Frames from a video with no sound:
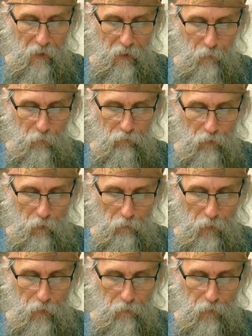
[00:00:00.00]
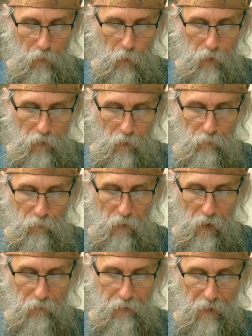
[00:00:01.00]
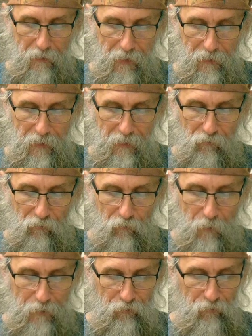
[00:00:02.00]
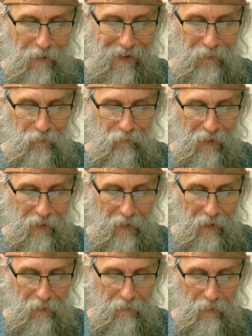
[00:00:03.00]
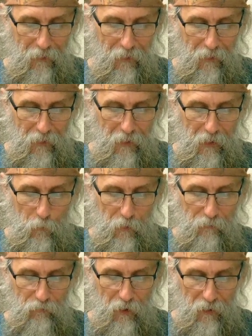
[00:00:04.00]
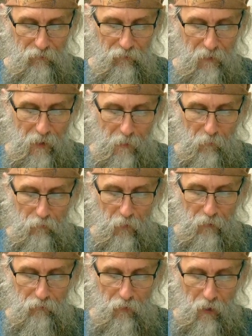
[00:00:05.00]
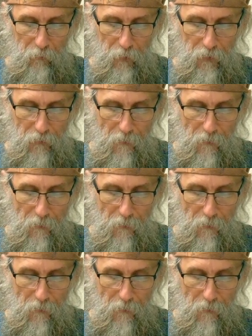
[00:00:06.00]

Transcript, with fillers: It was so real that Guido felt that he had stretched out his hand, he would have touched the hem of Christ's garment.